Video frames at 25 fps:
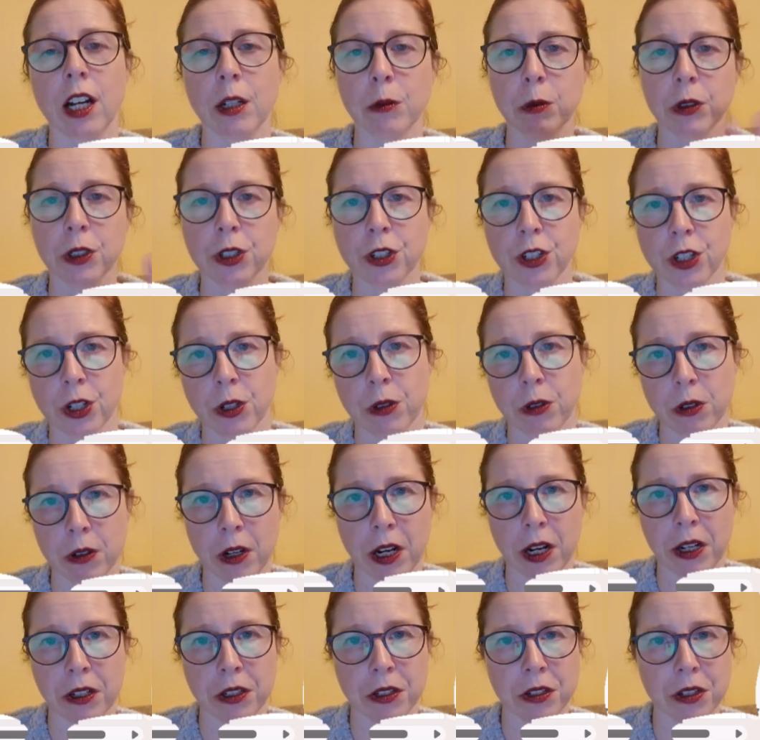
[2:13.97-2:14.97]
I will show you
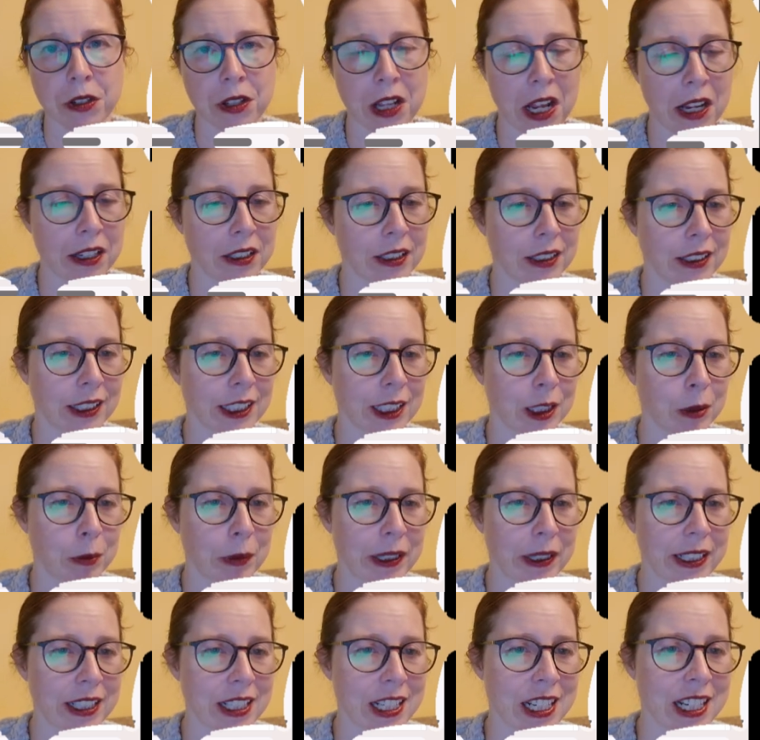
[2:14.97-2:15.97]
how to do that in a little
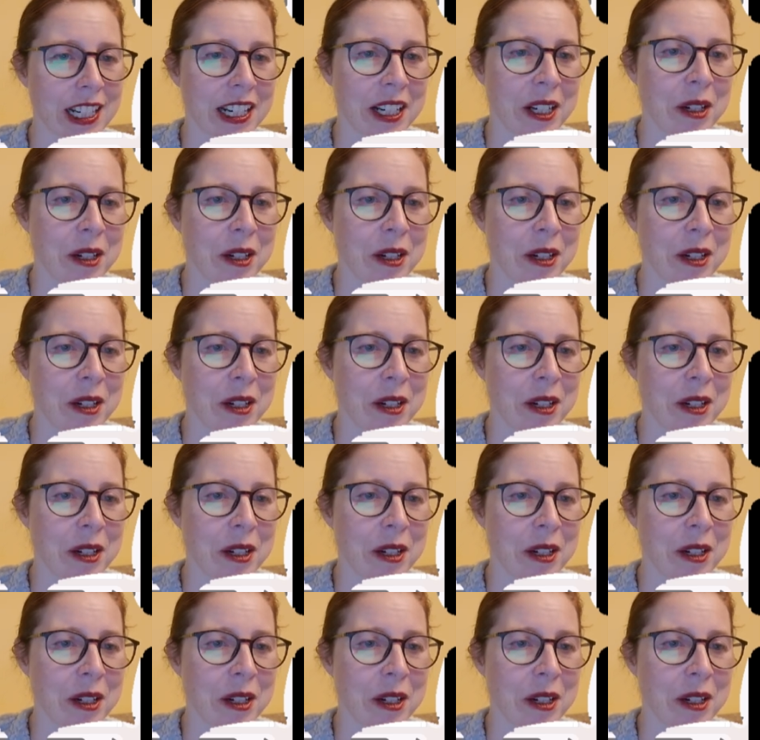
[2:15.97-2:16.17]
bit.